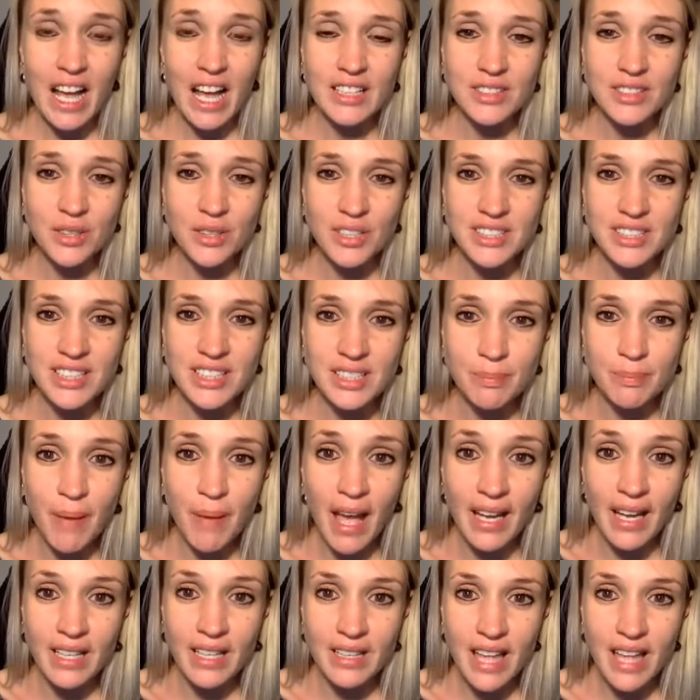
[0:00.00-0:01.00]
So I
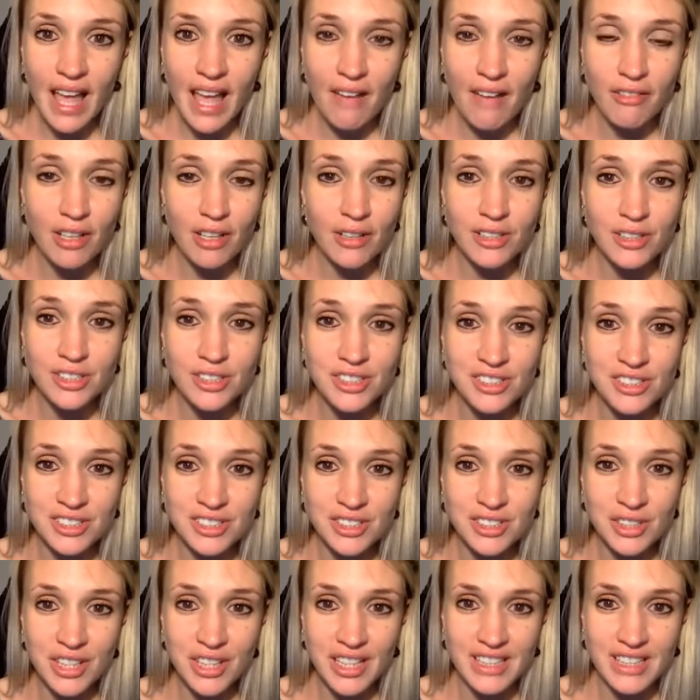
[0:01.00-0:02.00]
suspect that
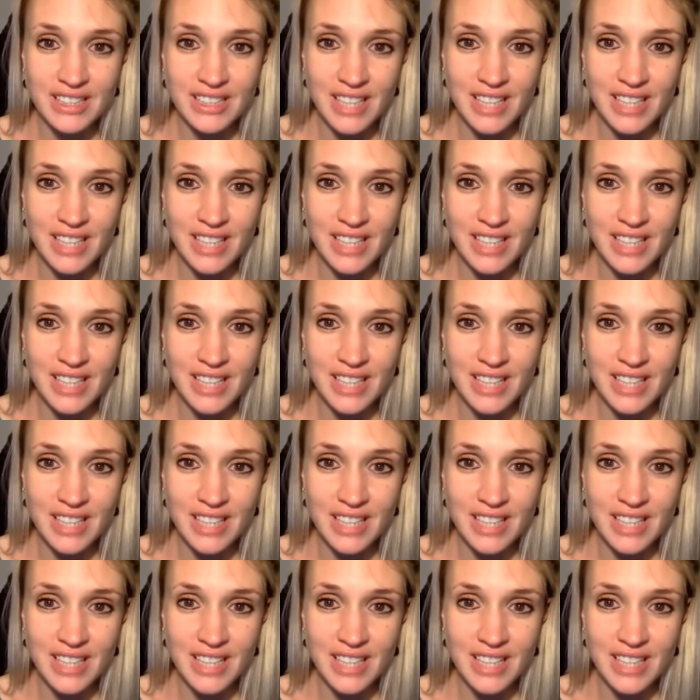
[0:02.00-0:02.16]
evolution's doing its